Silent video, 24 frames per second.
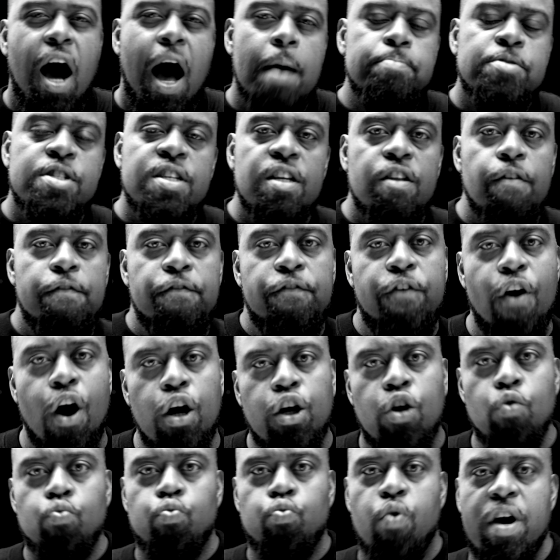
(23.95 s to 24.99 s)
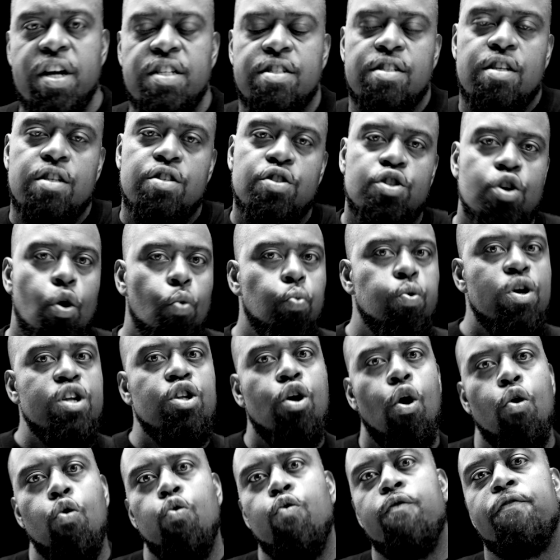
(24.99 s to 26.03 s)
Cops are the fucking racist, so
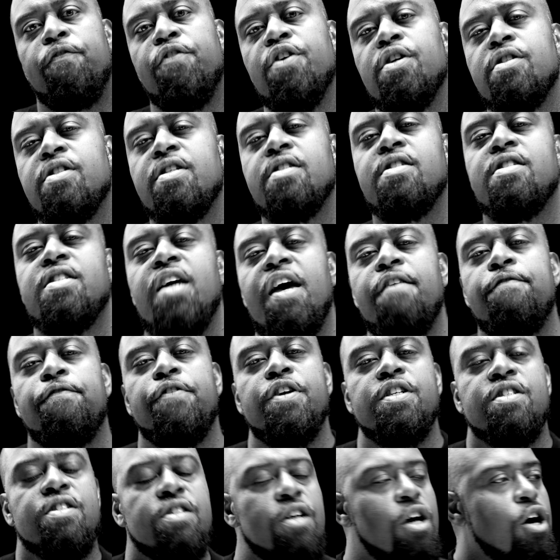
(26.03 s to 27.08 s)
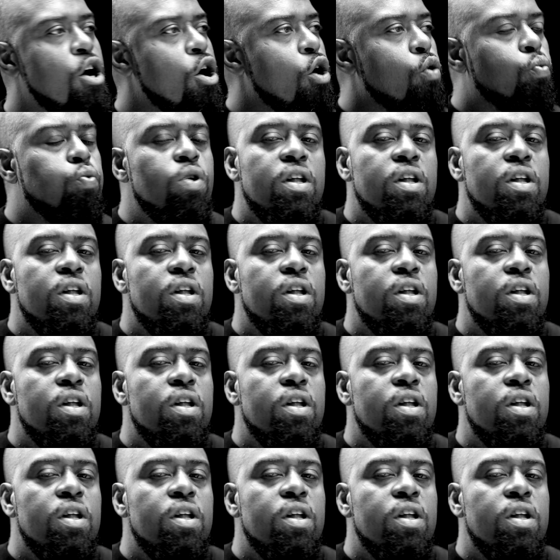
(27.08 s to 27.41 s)
we know who feels the safest.